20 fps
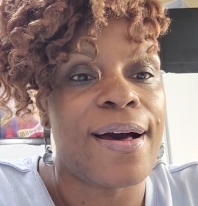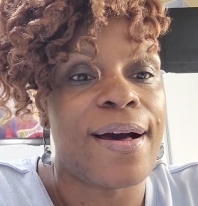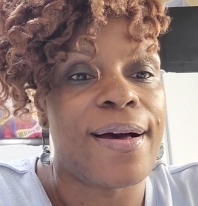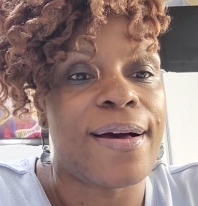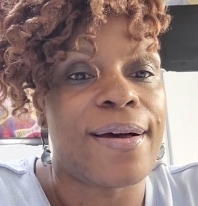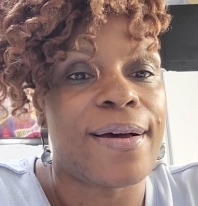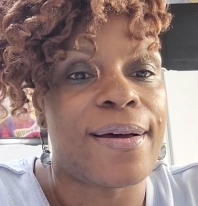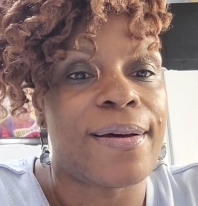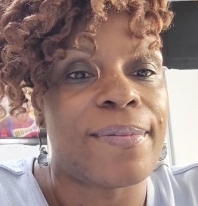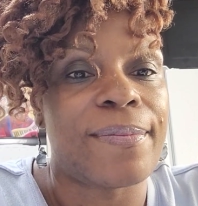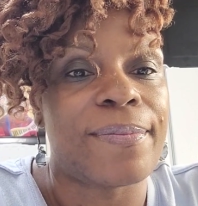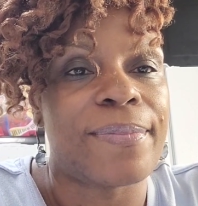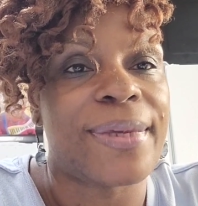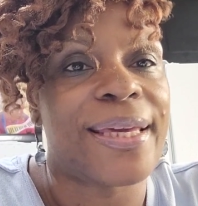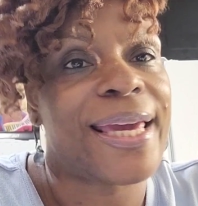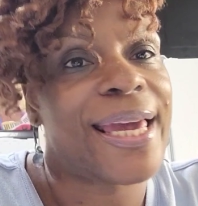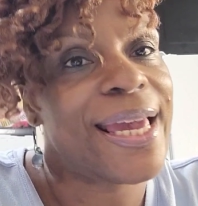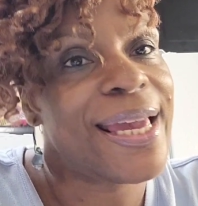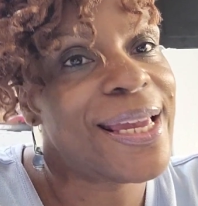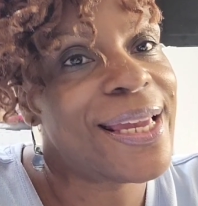
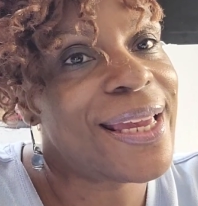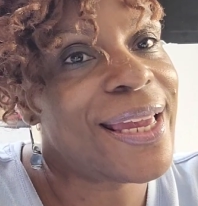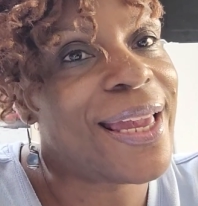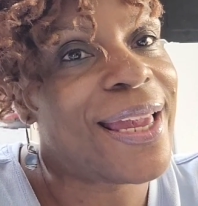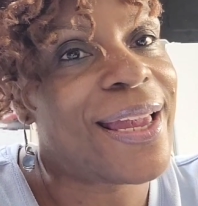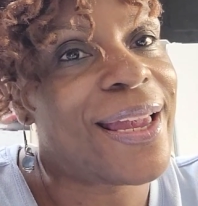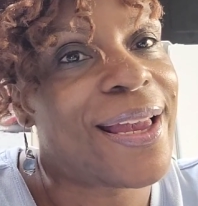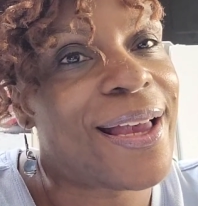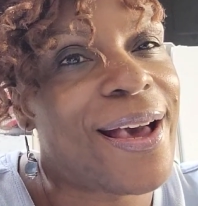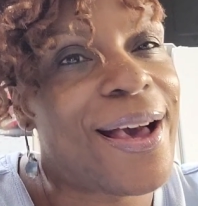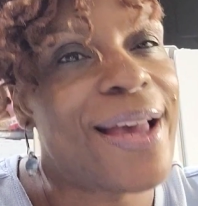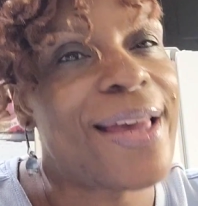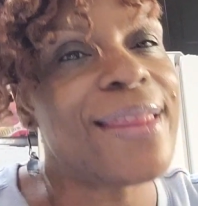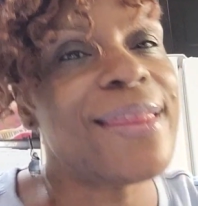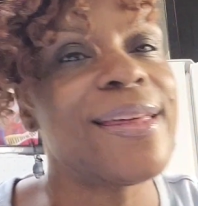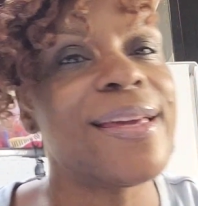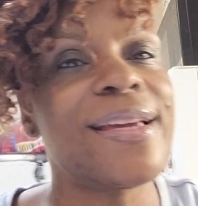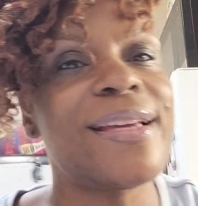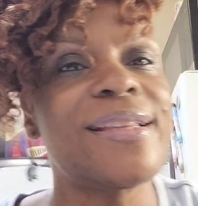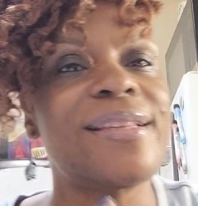KK, I
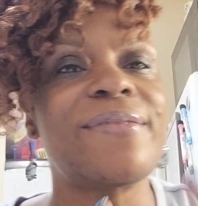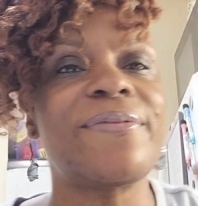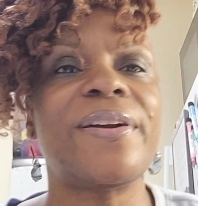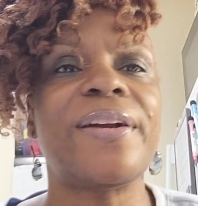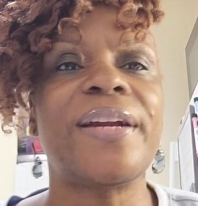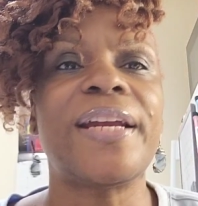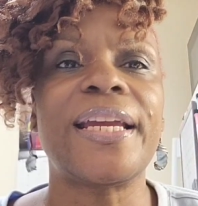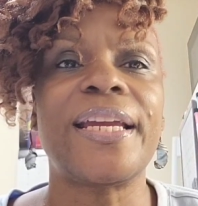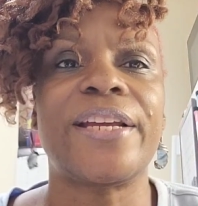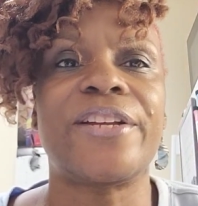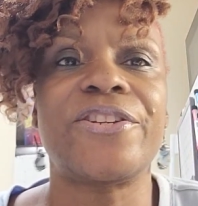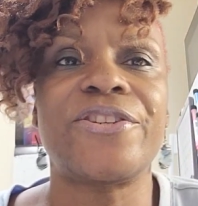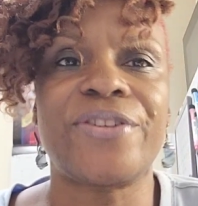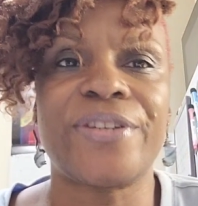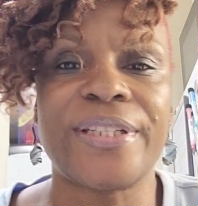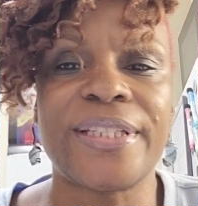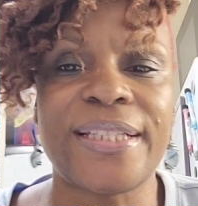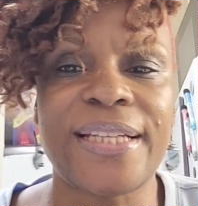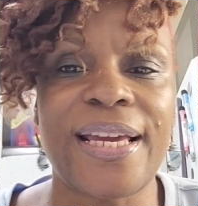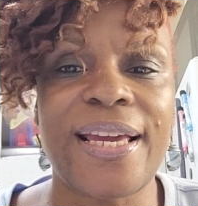think it's very
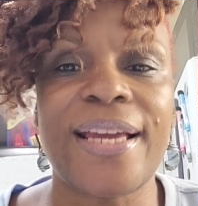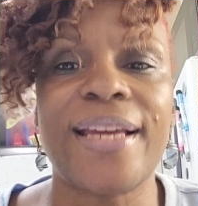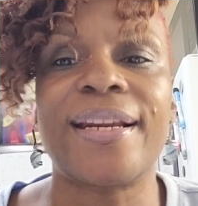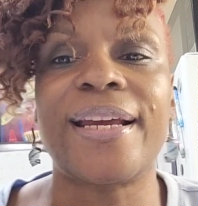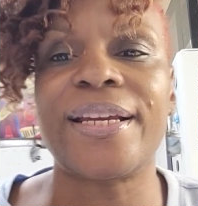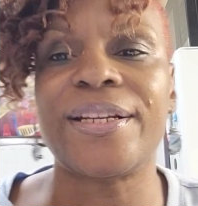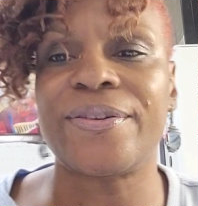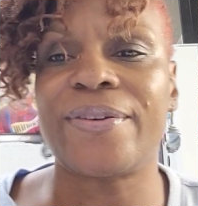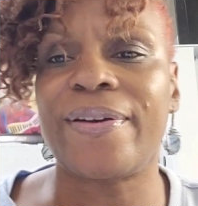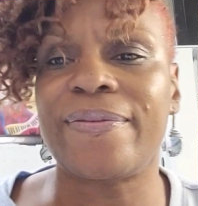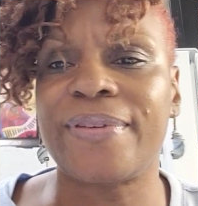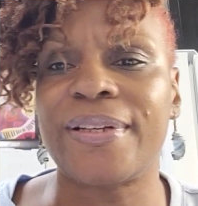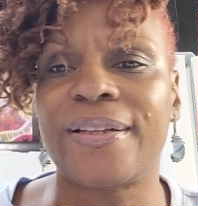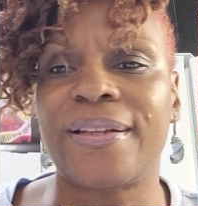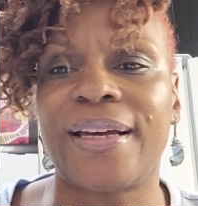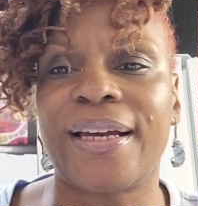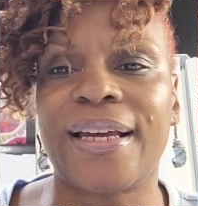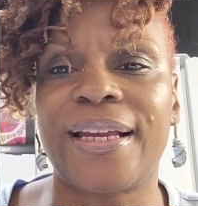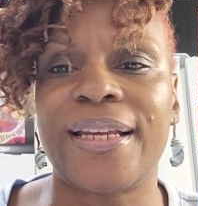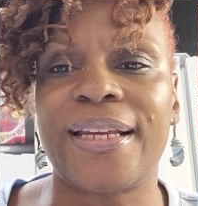interesting, and I do have to
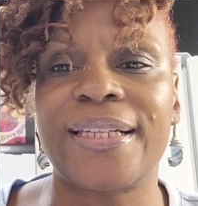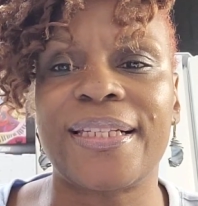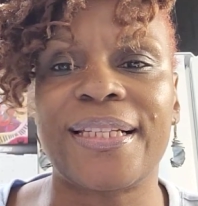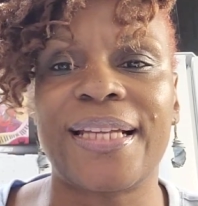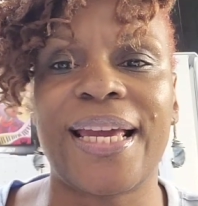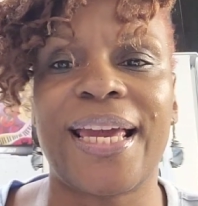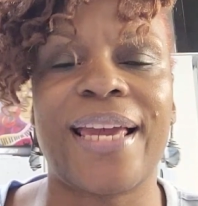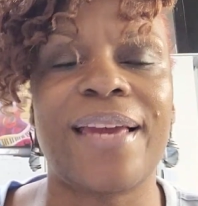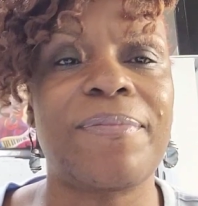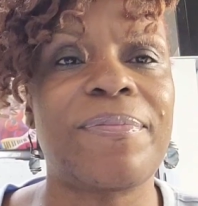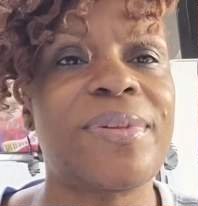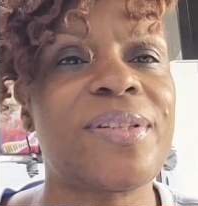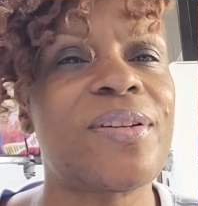look at his name.